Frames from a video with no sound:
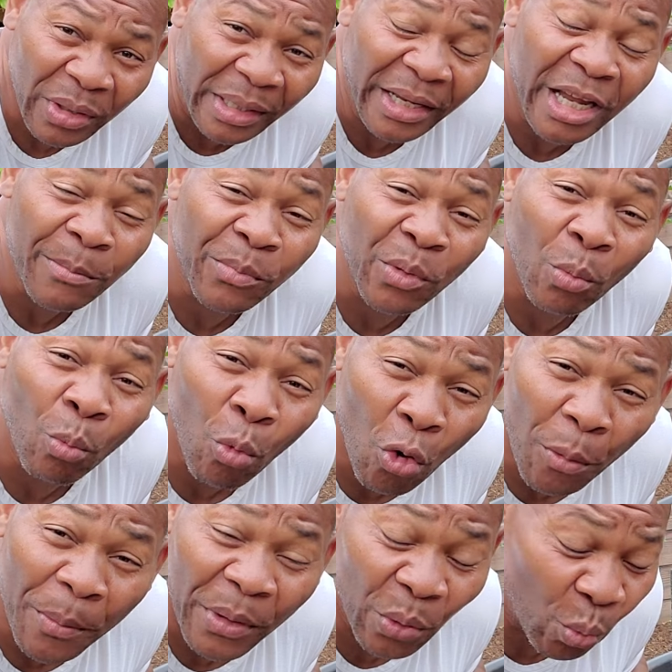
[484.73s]
and keep them
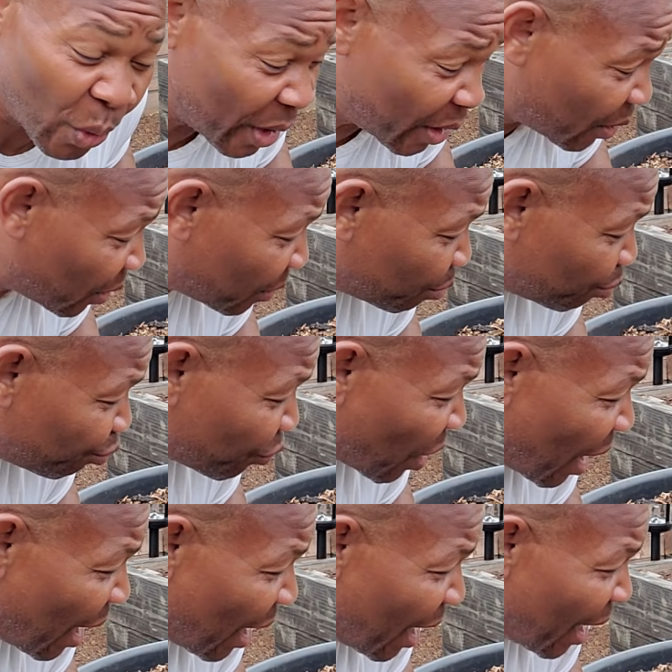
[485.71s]
warm in the winter.
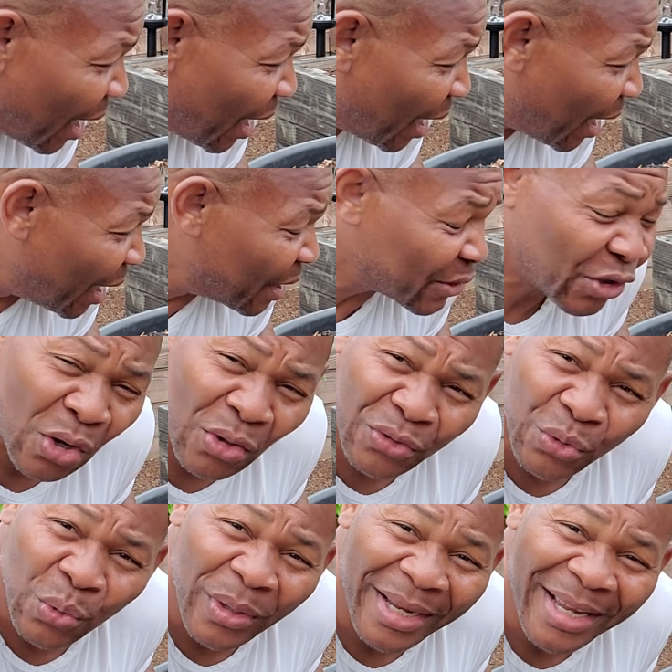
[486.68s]
It's
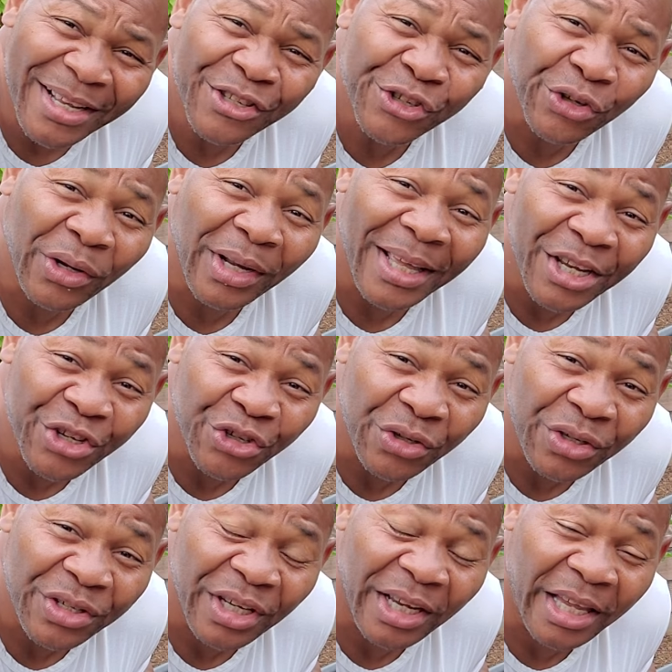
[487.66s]
also an
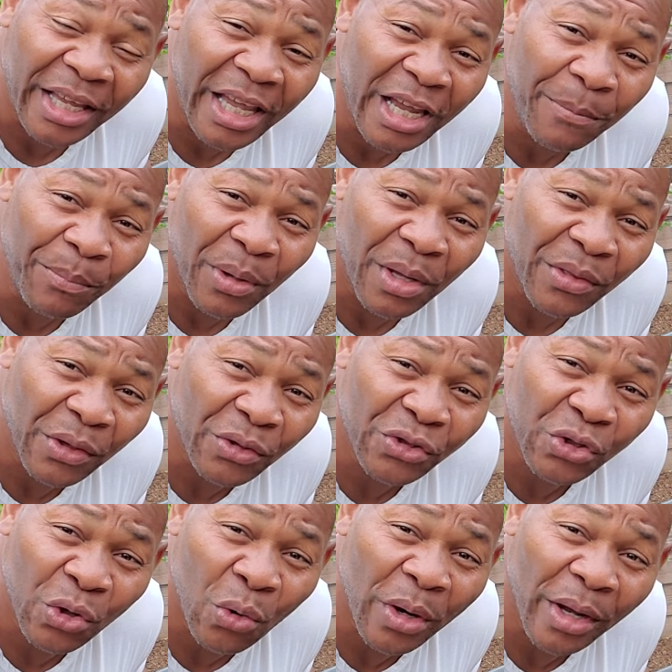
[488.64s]
insulation to keep the
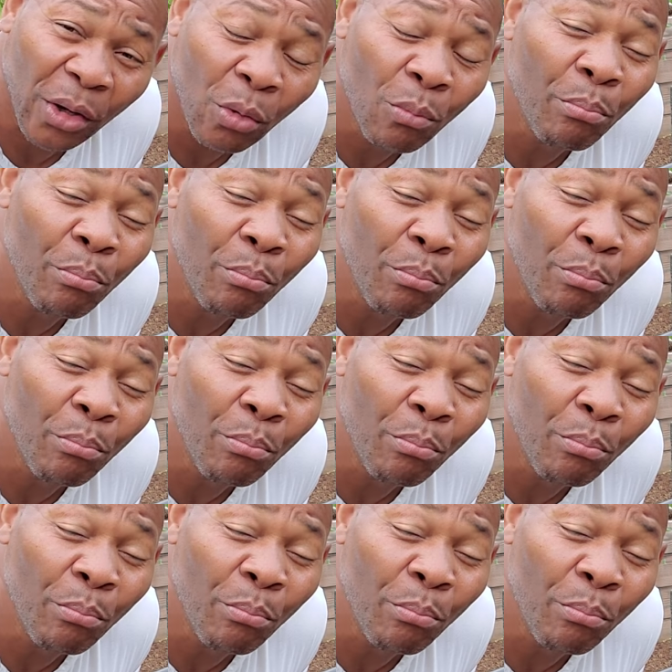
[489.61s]
soil